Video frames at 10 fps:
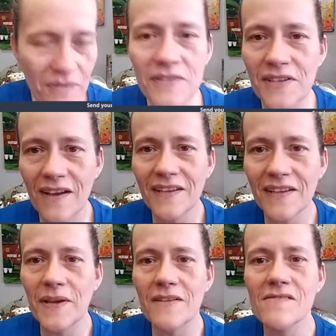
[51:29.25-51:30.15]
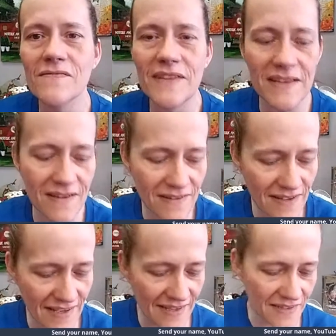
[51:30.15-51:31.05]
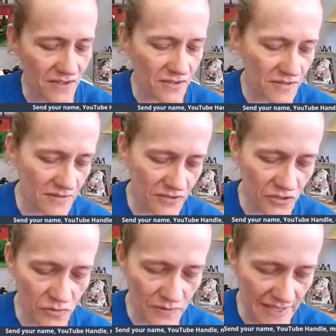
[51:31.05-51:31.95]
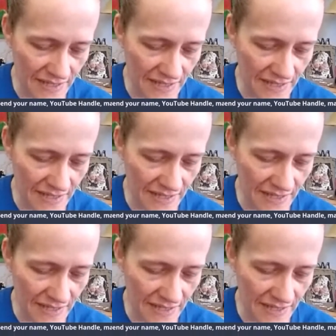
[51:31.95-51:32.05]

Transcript: we're talking about Karina and her jewelry